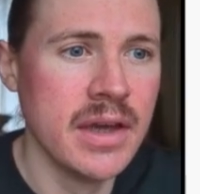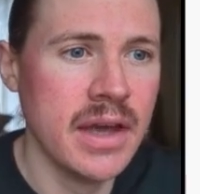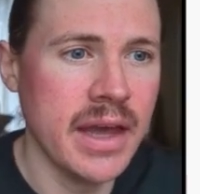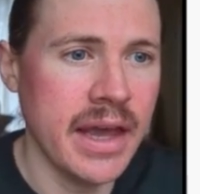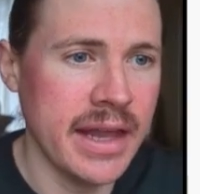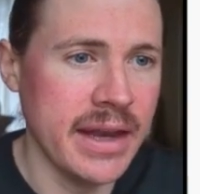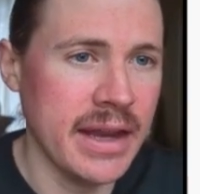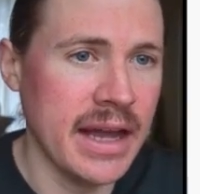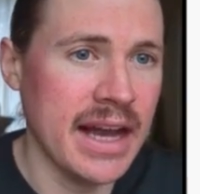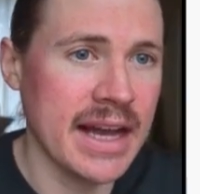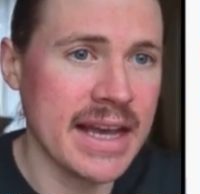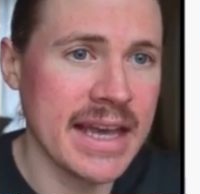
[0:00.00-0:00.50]

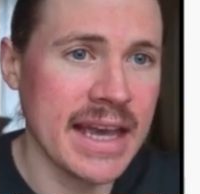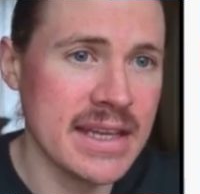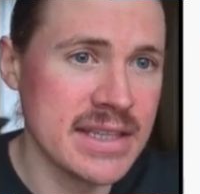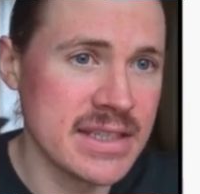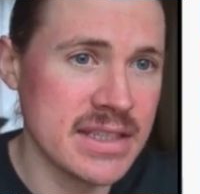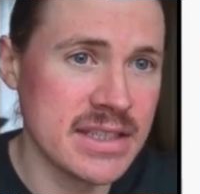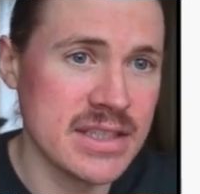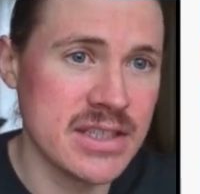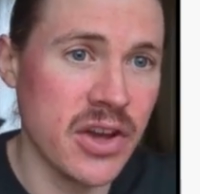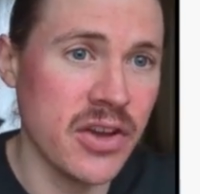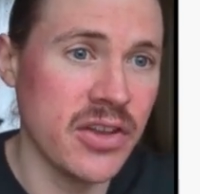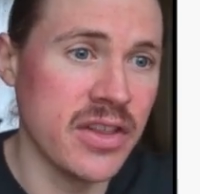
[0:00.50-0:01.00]
In our case,
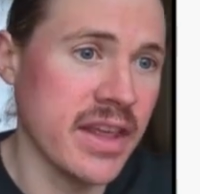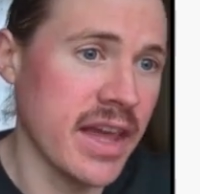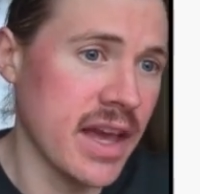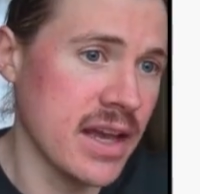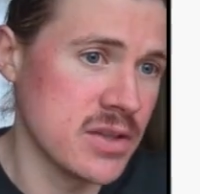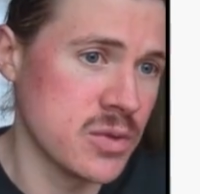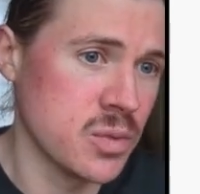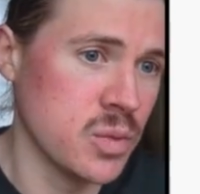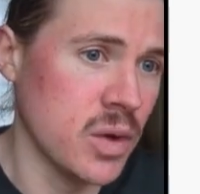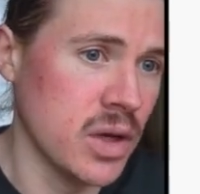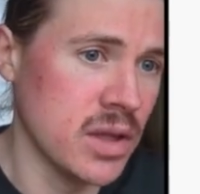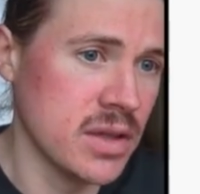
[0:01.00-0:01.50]
this only
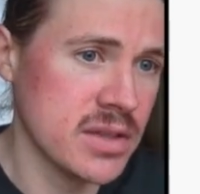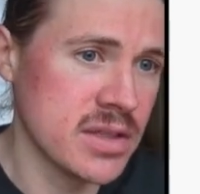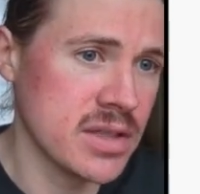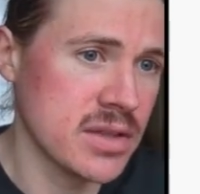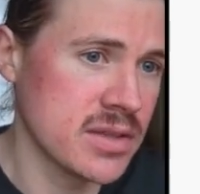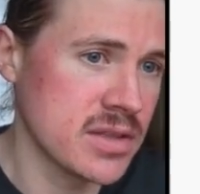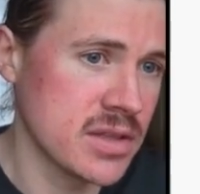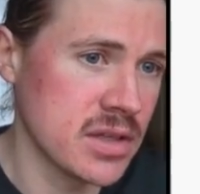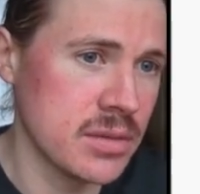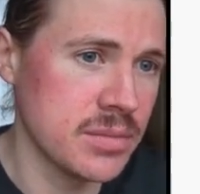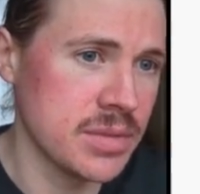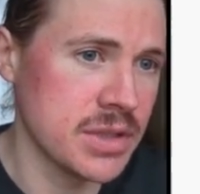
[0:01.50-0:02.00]
has one, so it's
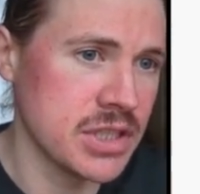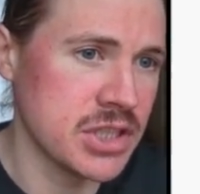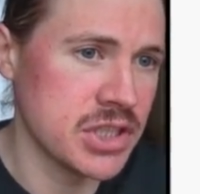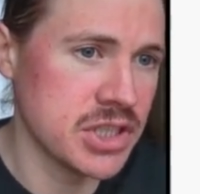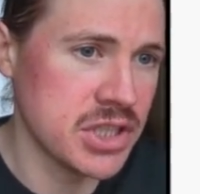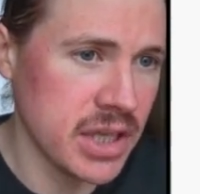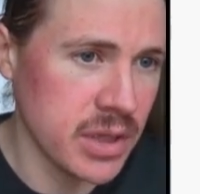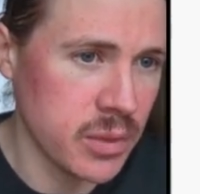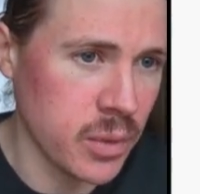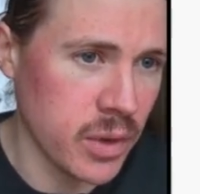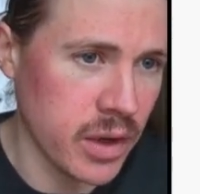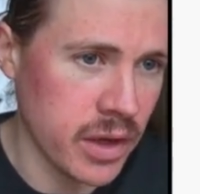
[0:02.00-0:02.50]
going to be
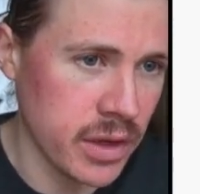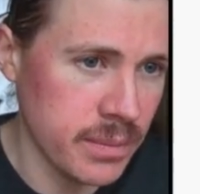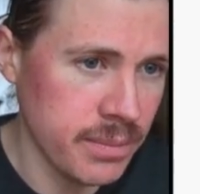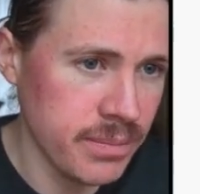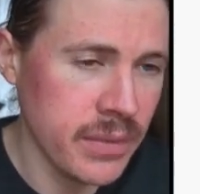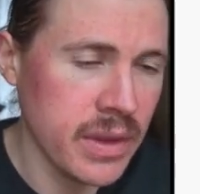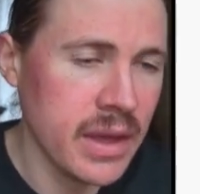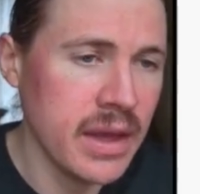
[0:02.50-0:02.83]
sheet 1.